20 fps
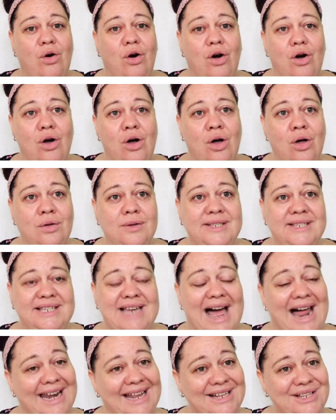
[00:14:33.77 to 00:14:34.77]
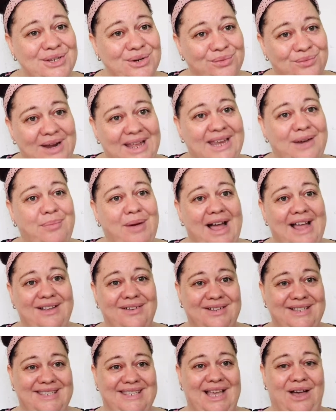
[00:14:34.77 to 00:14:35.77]
all starting to read by
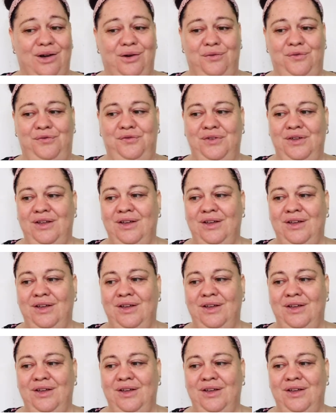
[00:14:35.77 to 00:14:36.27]
yourself.